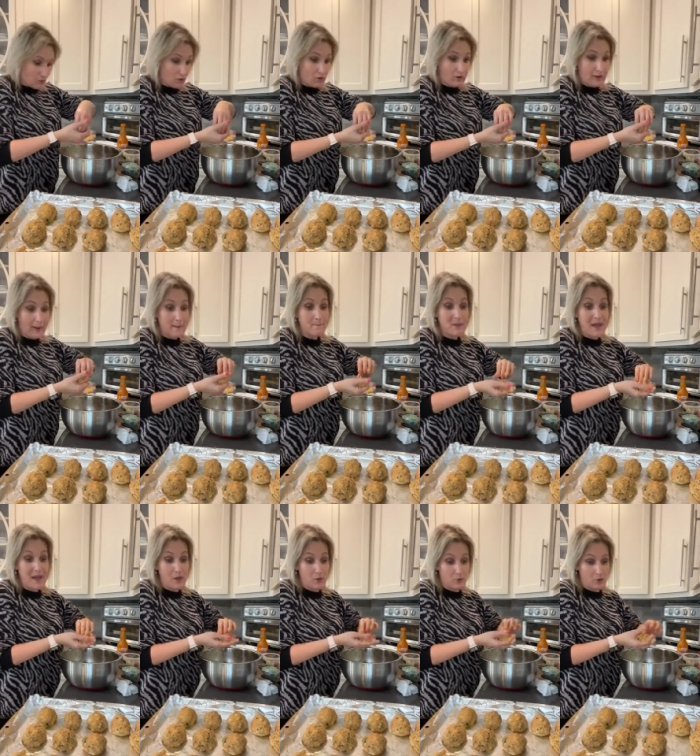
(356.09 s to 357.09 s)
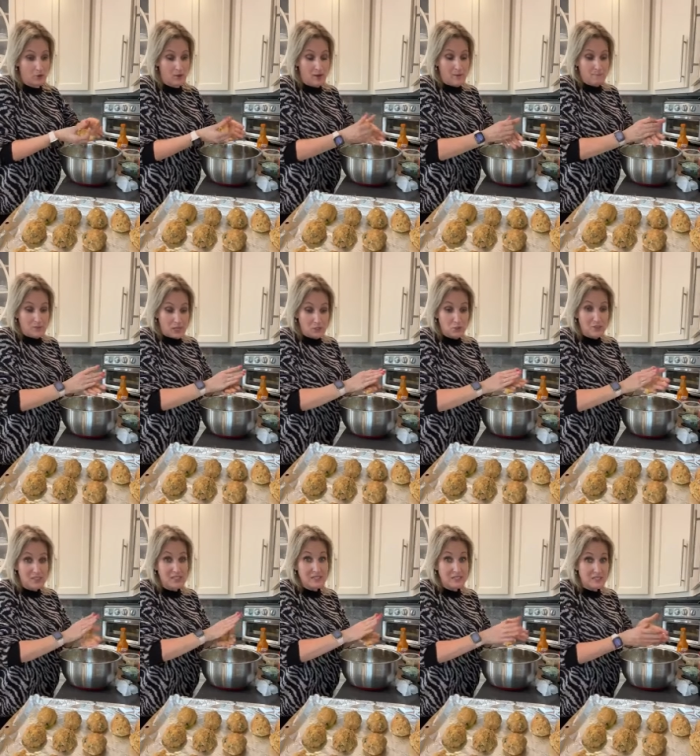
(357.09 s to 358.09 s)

of garlic powder. And you'll see